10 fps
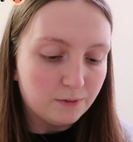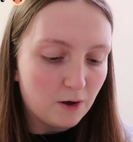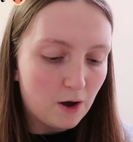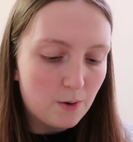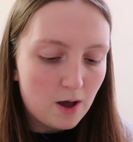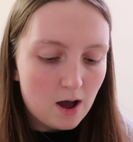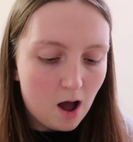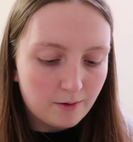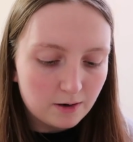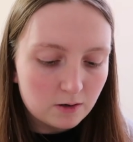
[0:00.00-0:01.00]
So
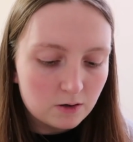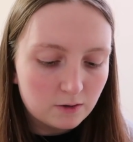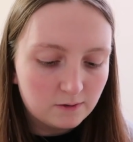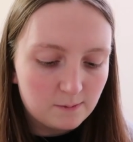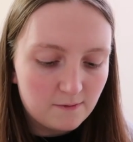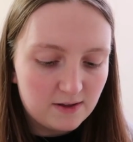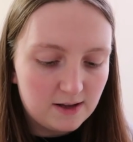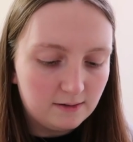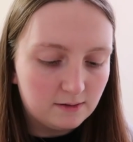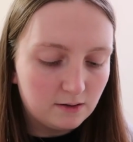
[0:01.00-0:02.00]
I'm going to cook some of
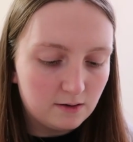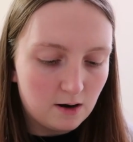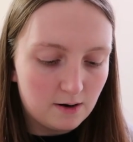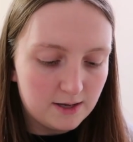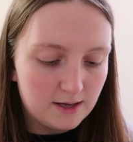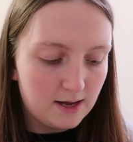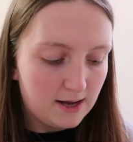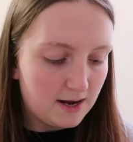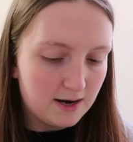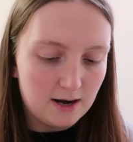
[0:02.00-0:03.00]
these tonight
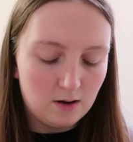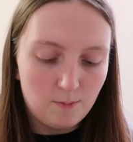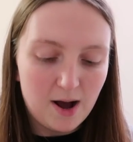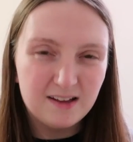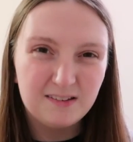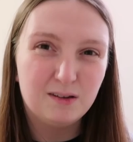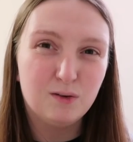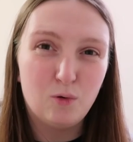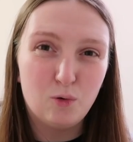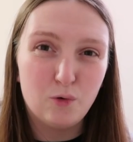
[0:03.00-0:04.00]
in a little pasta
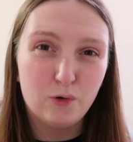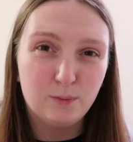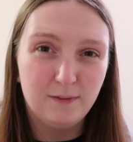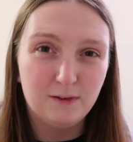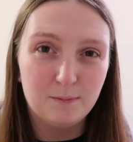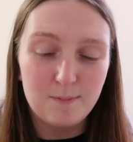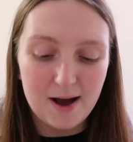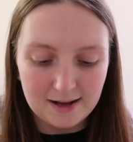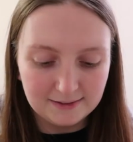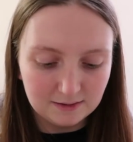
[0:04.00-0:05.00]
sauce with some
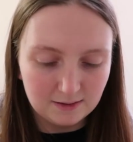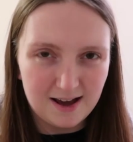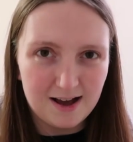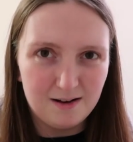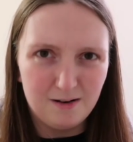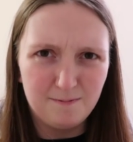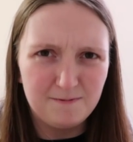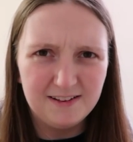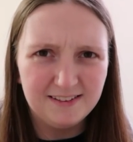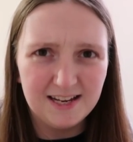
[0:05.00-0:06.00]
pasta,
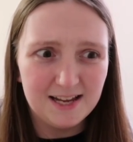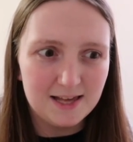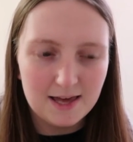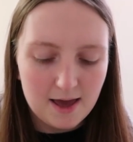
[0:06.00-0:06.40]
obviously.